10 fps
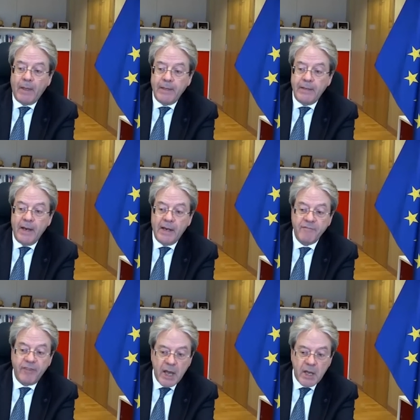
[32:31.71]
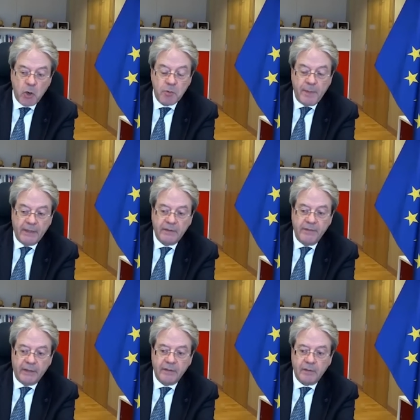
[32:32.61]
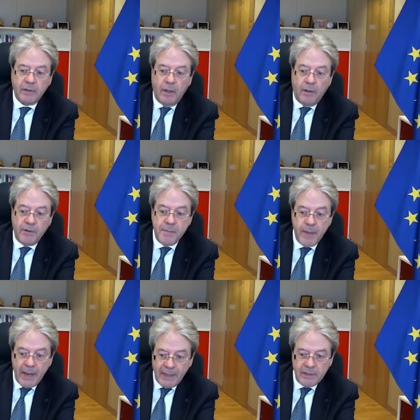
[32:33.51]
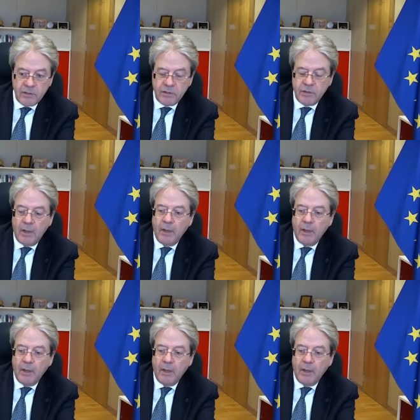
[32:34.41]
in an environment that remains